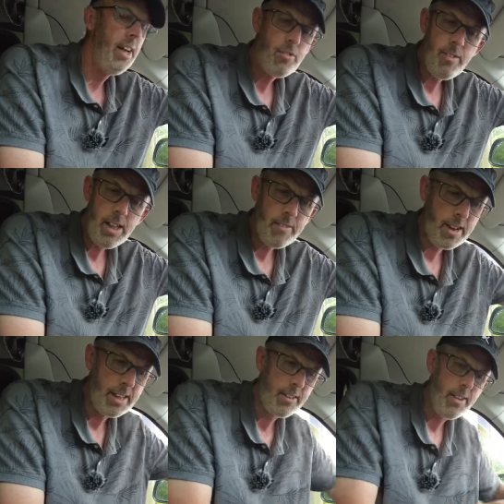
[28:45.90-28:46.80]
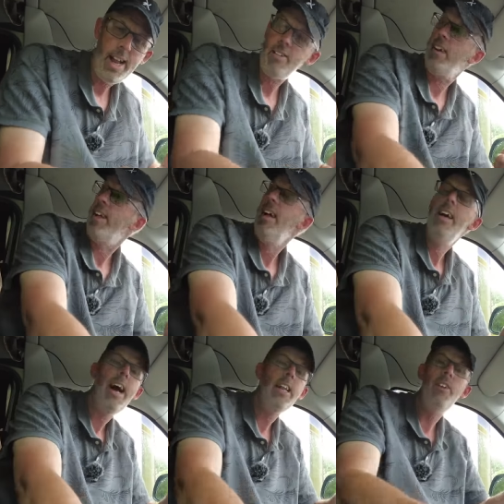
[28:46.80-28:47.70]
That's really, really good actually.
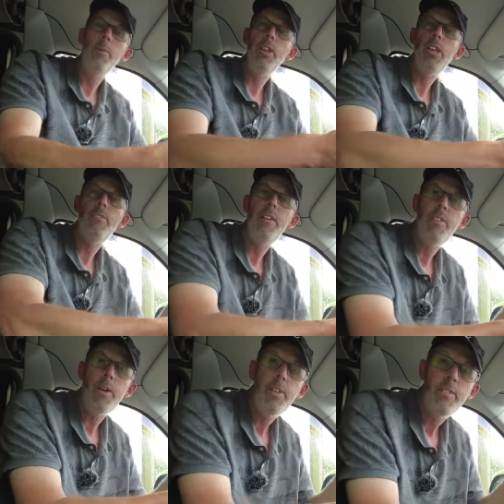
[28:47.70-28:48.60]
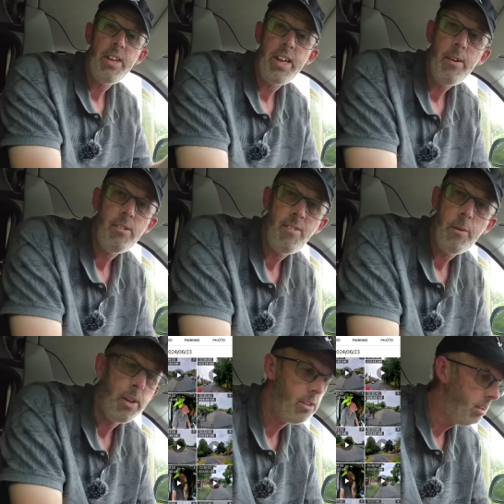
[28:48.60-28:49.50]
And if you want to review the videos, if you
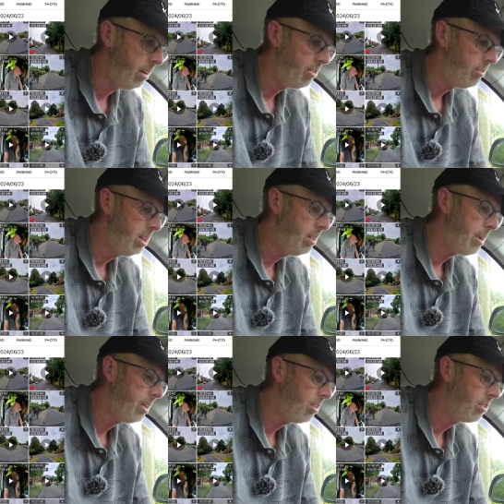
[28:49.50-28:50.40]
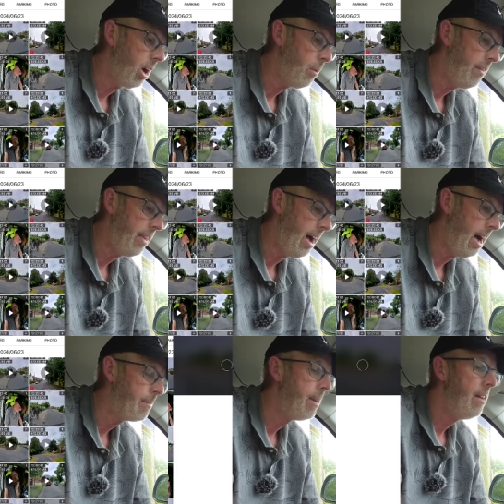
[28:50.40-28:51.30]
want to look through them, you just go on the
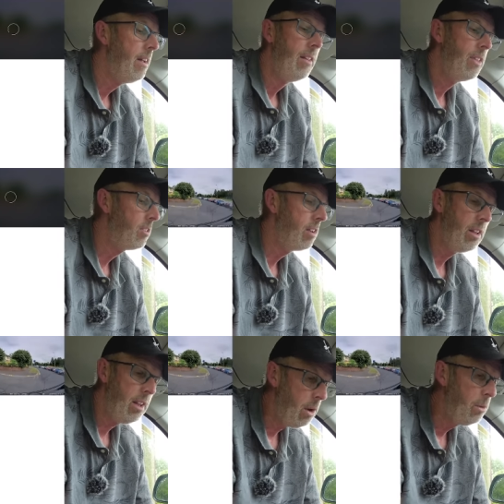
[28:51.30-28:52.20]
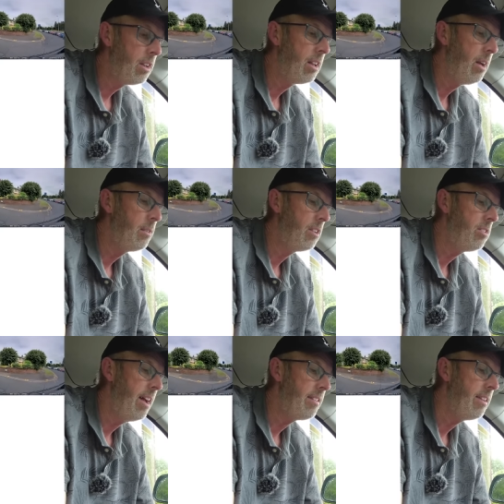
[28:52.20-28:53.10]
app. There's loads and loads of
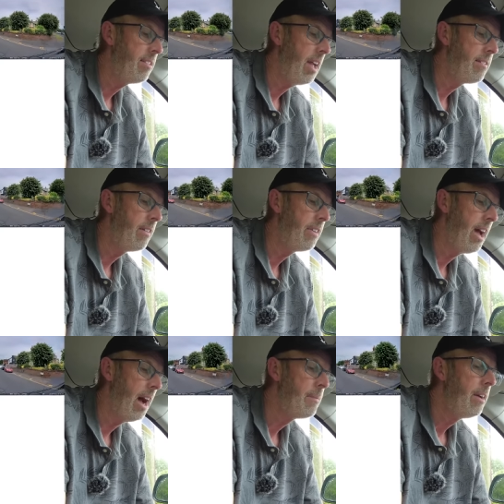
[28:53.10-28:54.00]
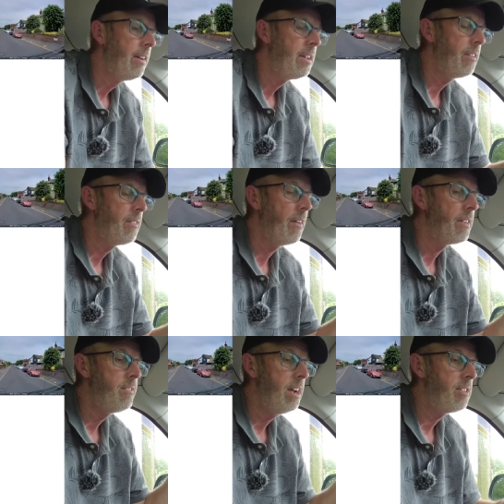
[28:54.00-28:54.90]
settings here on the app. You've got
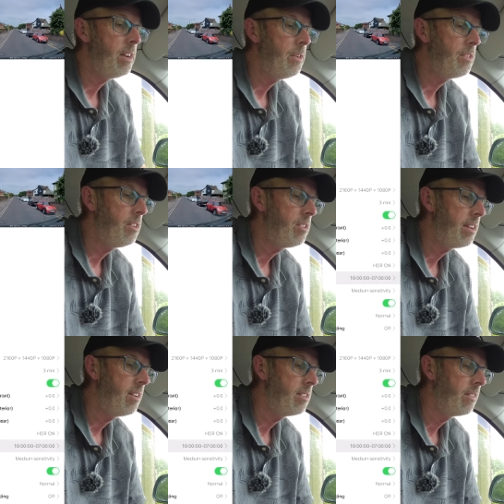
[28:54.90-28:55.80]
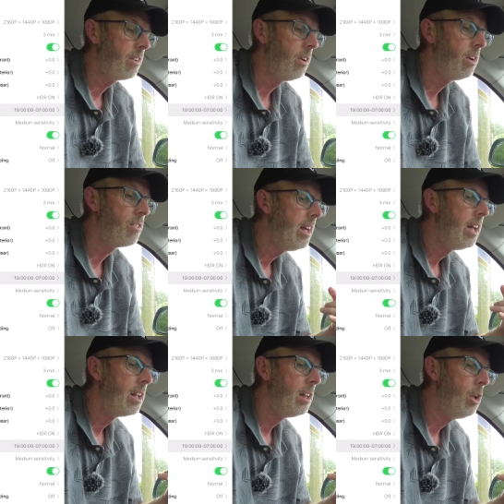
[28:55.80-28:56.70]
the resolution settings, of course.
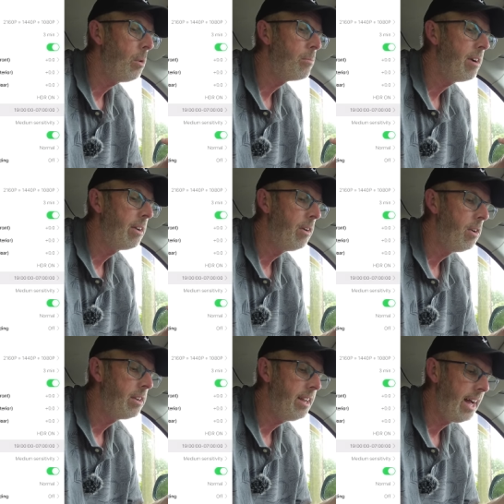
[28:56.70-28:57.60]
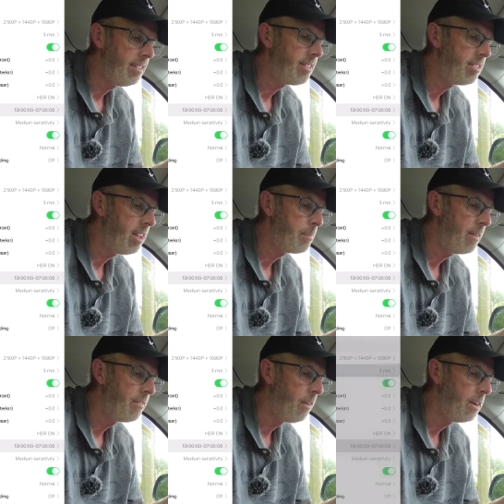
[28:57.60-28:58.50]
Loop recording, as I said
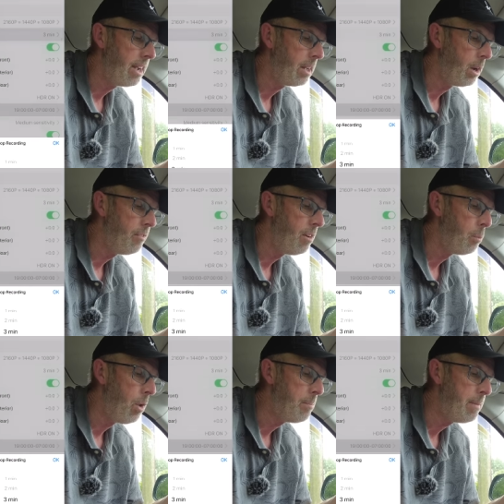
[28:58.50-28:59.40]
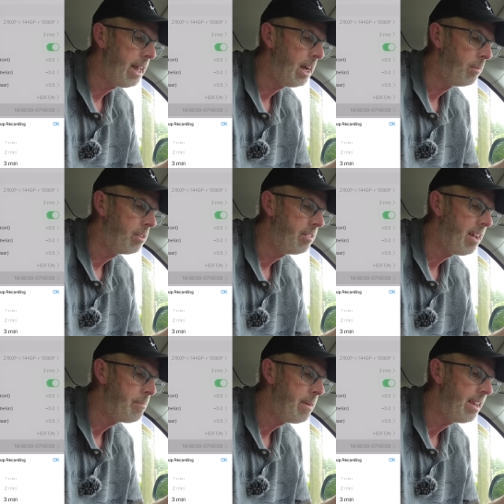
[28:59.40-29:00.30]
before, you can go from one minute up to
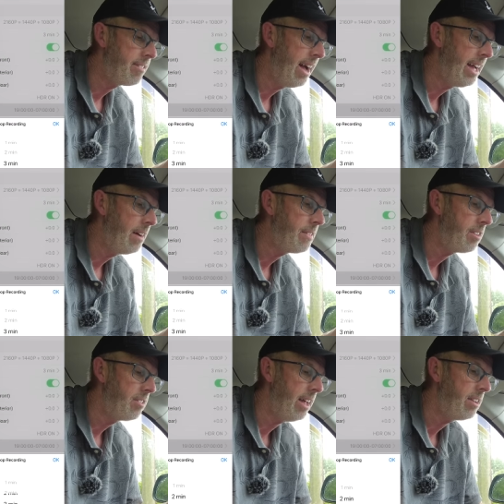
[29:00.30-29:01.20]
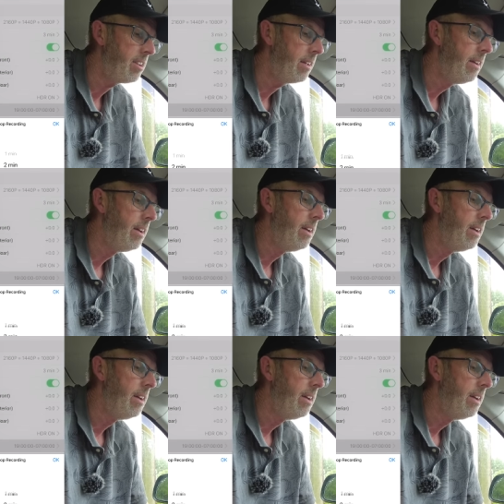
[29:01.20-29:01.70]
10 minutes. I have it set to,